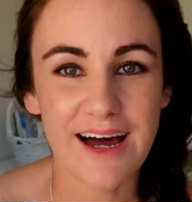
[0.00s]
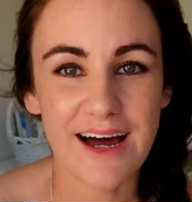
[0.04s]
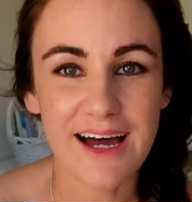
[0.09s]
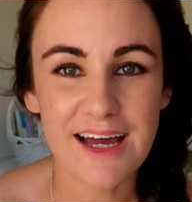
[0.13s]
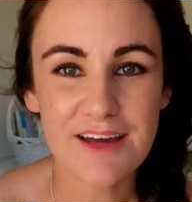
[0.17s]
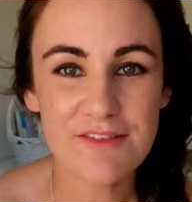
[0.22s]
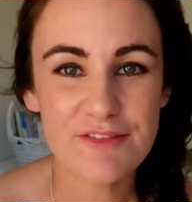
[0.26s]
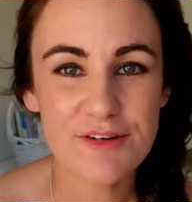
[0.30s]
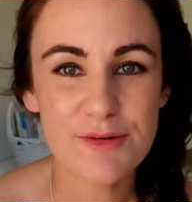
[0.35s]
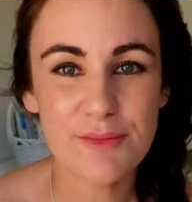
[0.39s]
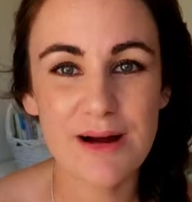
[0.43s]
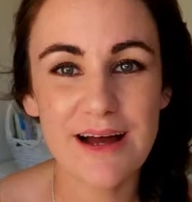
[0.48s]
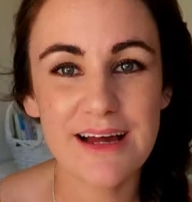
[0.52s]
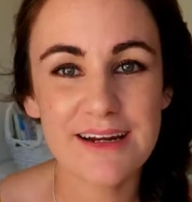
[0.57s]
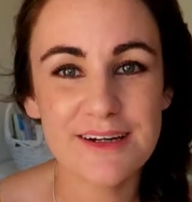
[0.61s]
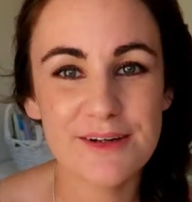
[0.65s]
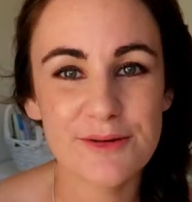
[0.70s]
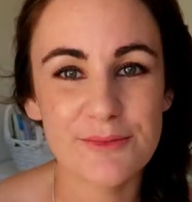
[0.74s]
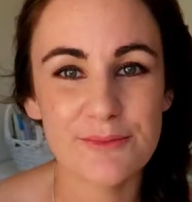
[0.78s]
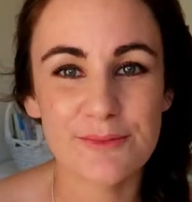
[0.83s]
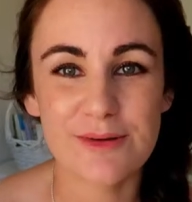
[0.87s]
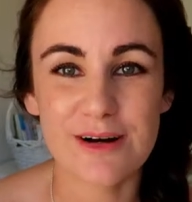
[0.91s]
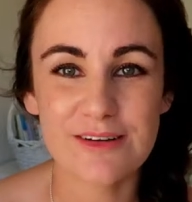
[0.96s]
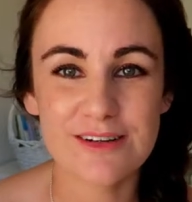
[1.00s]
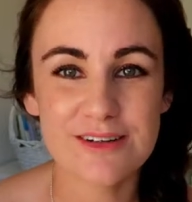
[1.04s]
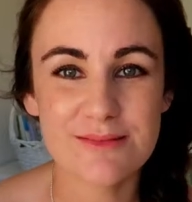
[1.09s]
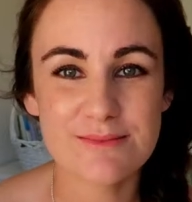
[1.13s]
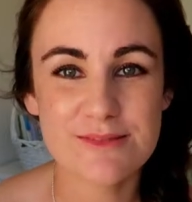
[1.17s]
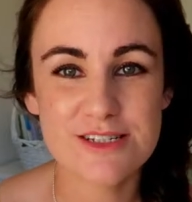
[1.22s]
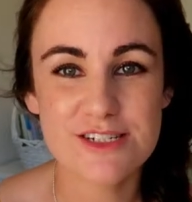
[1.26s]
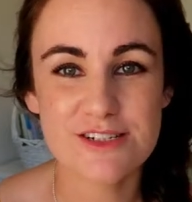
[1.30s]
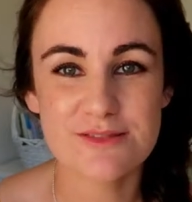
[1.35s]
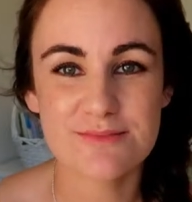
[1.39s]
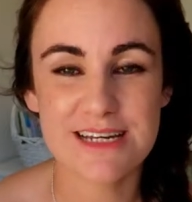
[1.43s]
Hi everyone,
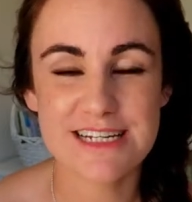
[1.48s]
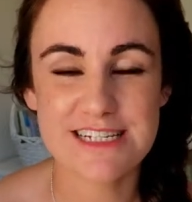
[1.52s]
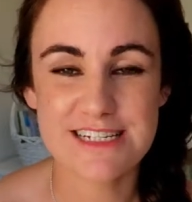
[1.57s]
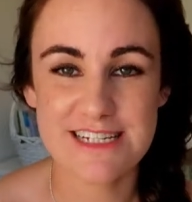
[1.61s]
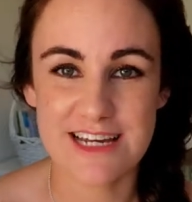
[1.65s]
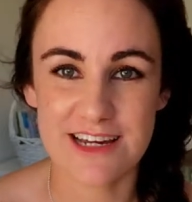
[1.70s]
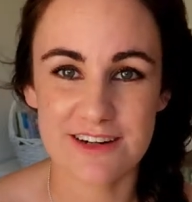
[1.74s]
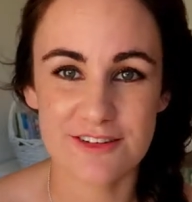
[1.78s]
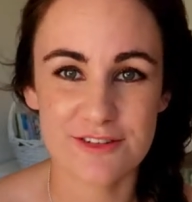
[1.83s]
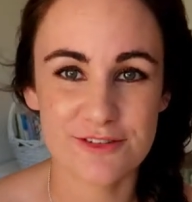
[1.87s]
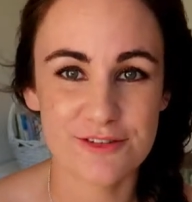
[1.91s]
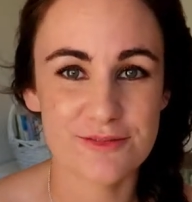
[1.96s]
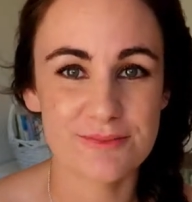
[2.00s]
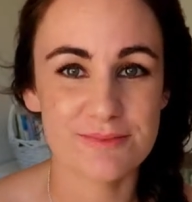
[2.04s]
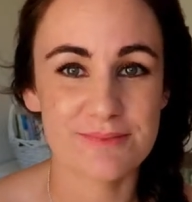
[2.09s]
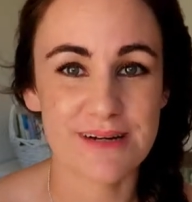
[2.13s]
welcome to my channel.